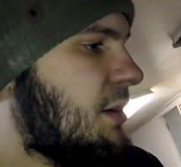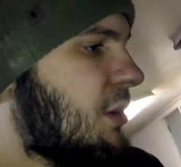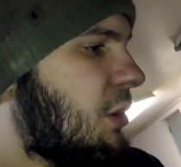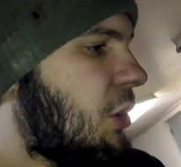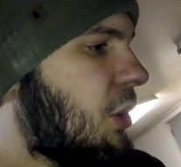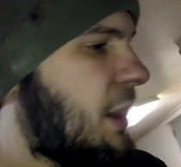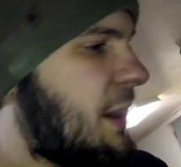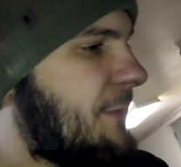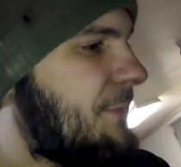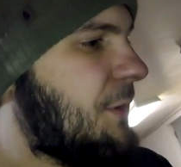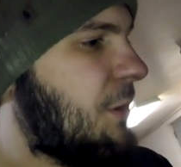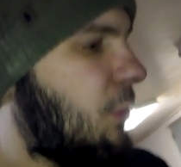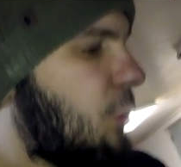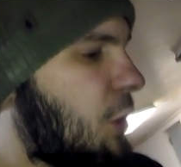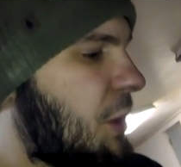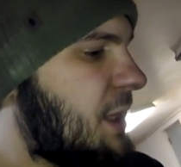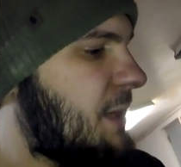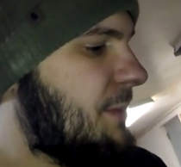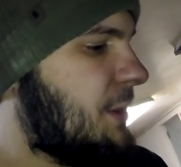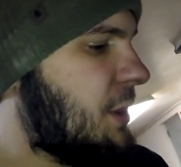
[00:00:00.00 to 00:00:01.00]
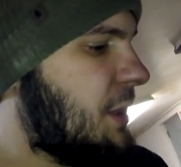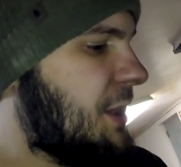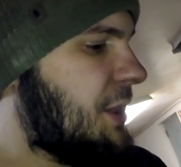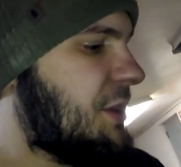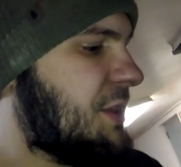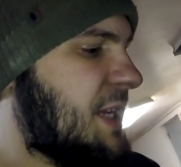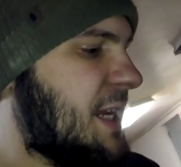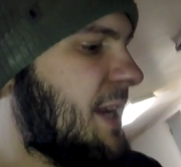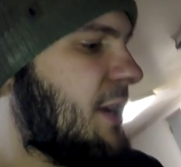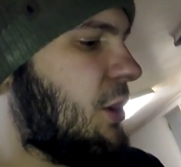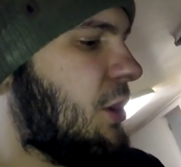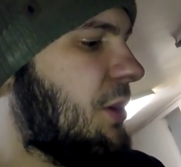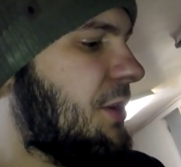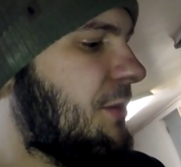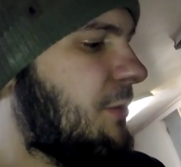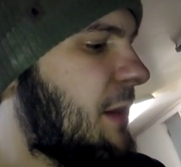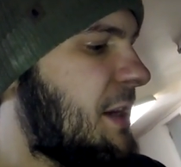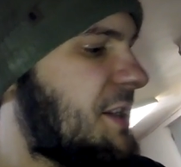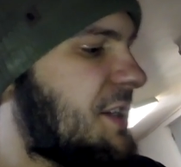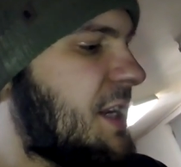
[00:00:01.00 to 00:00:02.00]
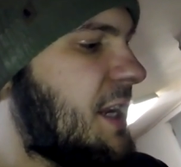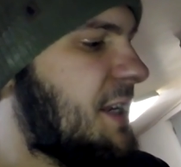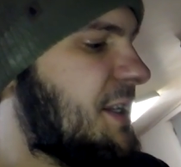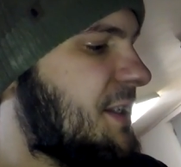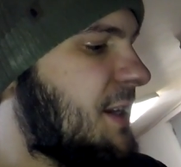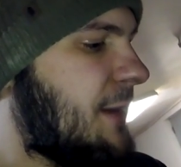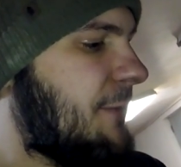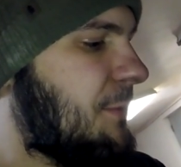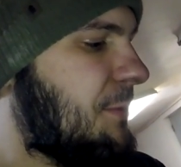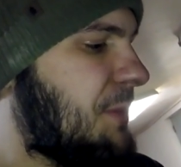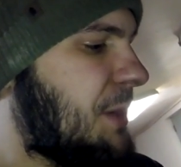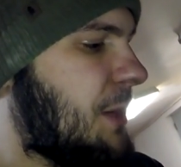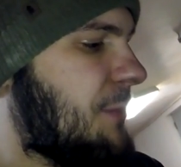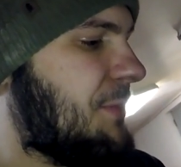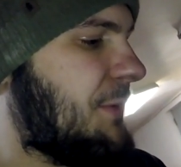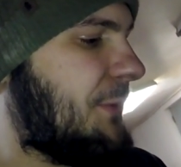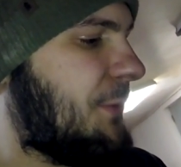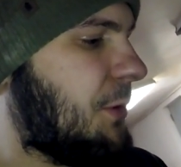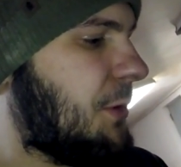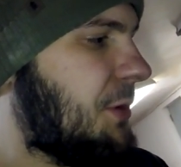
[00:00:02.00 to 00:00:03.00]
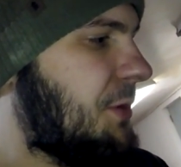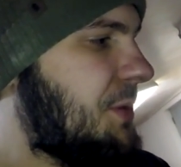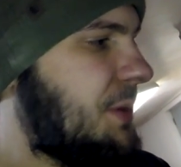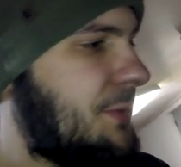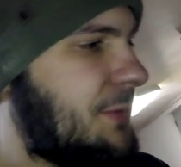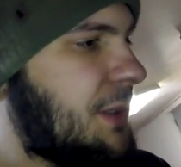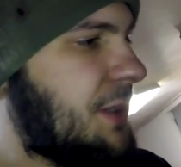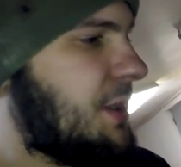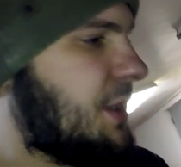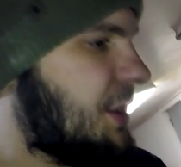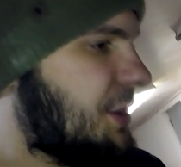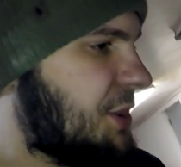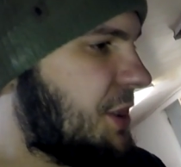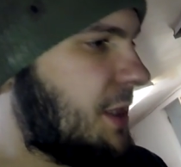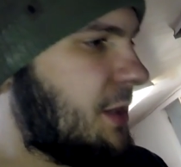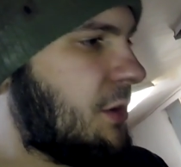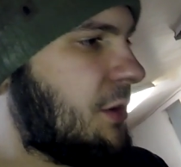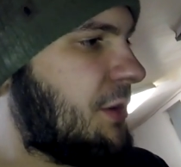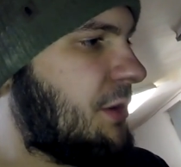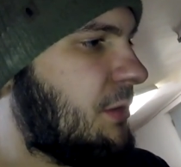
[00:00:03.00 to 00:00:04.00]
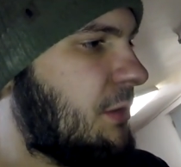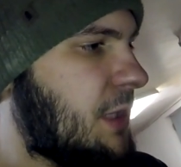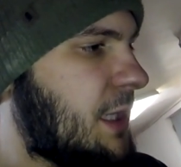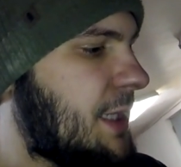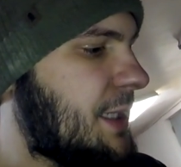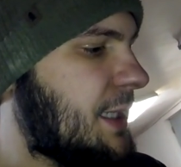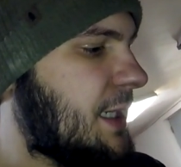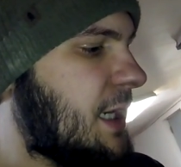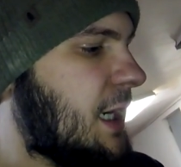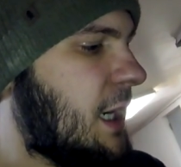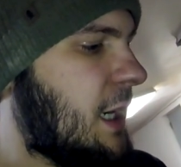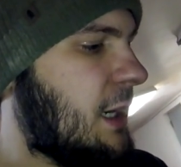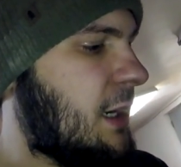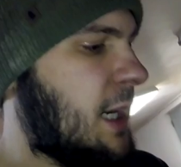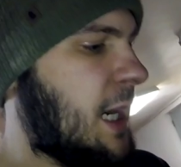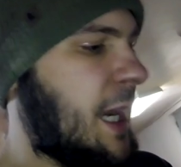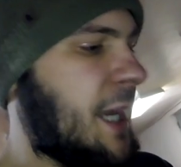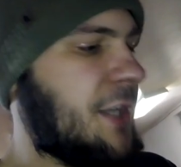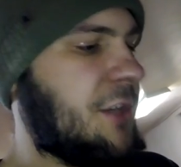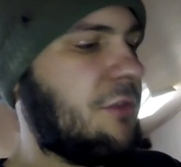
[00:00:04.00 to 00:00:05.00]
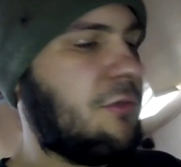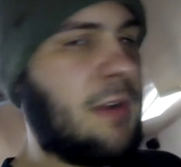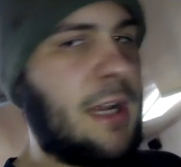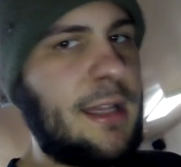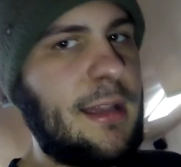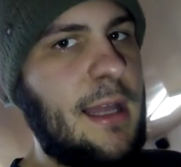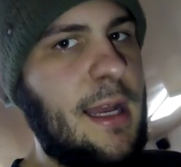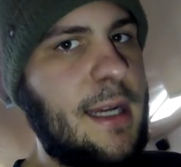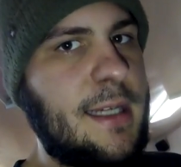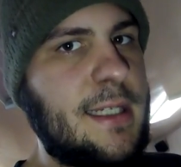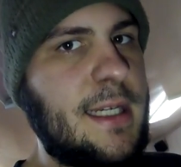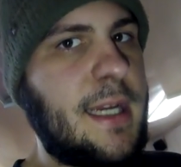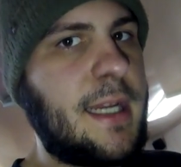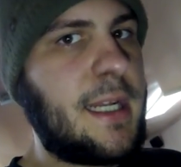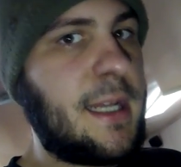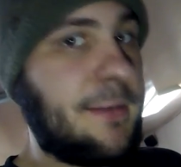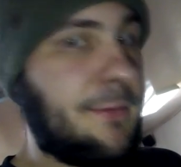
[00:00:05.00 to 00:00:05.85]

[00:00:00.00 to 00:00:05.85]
Or if you're worried about it, you take all the wastegate stuff apart before you even touch it or throw it on the car and you red lock tight